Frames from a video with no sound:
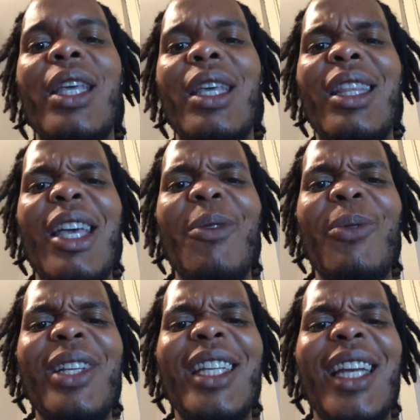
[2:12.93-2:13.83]
that
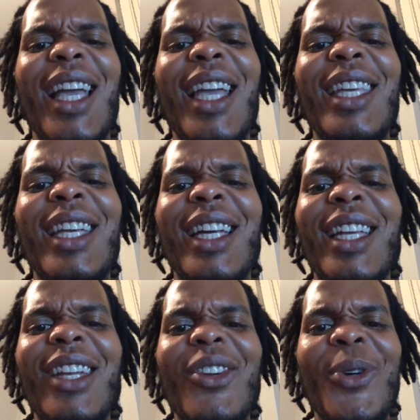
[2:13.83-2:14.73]
wasn't
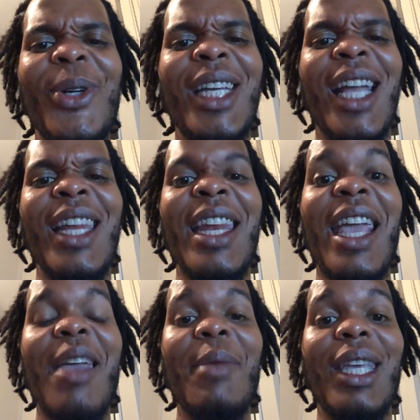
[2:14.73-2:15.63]
iconic or
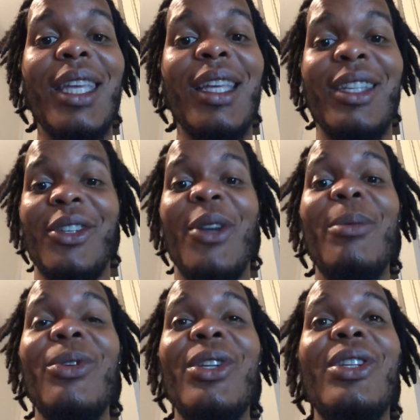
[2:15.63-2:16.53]
dynamic. It's
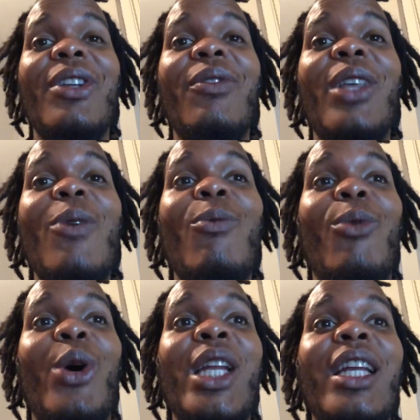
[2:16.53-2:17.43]
almost as if they
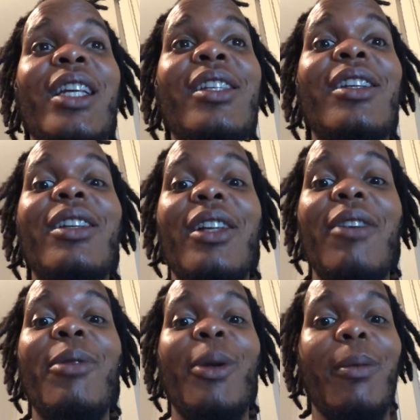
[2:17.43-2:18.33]
wanted us to love
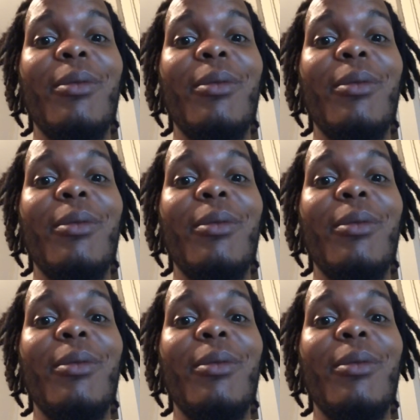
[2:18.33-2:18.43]
him.